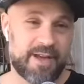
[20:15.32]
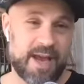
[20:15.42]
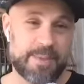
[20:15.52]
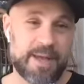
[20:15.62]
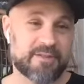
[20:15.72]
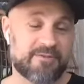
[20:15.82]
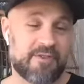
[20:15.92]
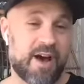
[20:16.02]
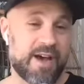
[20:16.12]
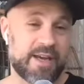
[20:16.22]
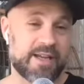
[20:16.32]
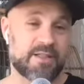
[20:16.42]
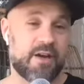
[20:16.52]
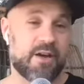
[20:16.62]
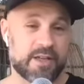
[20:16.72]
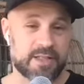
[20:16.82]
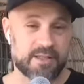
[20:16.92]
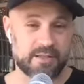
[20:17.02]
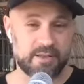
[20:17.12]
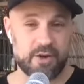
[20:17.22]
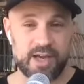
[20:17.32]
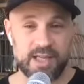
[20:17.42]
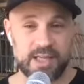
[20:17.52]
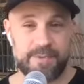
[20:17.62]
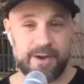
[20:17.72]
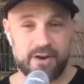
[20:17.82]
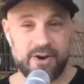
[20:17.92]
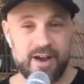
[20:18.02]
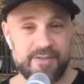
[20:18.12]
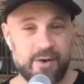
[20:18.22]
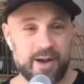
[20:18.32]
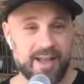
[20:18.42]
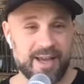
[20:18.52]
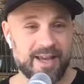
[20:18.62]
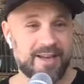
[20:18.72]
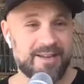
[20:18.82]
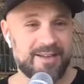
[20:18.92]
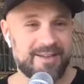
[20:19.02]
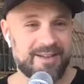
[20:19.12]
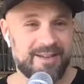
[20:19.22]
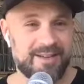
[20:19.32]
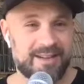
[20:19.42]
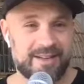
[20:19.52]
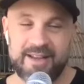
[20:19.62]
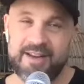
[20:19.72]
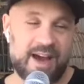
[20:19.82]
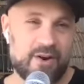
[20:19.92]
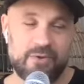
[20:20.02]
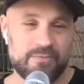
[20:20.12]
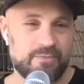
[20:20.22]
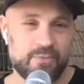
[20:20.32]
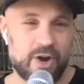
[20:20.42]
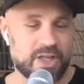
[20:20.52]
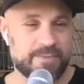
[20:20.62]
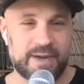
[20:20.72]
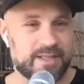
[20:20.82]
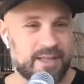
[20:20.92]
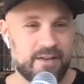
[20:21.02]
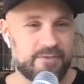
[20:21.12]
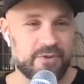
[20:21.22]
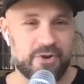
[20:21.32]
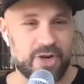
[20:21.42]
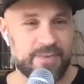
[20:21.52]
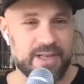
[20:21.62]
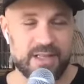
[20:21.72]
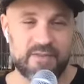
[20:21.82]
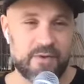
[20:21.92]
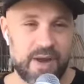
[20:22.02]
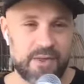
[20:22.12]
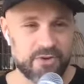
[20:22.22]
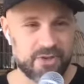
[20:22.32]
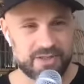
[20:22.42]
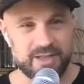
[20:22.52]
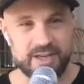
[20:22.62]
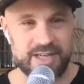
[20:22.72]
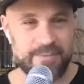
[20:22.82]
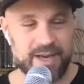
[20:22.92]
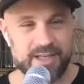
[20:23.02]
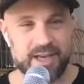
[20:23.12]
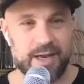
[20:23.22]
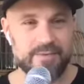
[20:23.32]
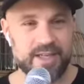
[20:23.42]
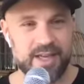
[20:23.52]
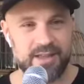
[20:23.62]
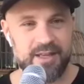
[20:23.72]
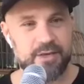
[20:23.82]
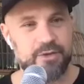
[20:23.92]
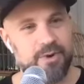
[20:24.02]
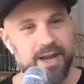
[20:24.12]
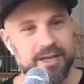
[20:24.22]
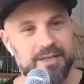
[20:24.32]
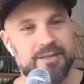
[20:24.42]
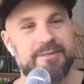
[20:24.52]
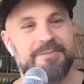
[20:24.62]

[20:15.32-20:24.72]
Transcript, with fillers: And that's fine as long as, you know, I get the paragraph how I like it. Then I don't rush myself or hurry myself. I rather just like take my time to get things right.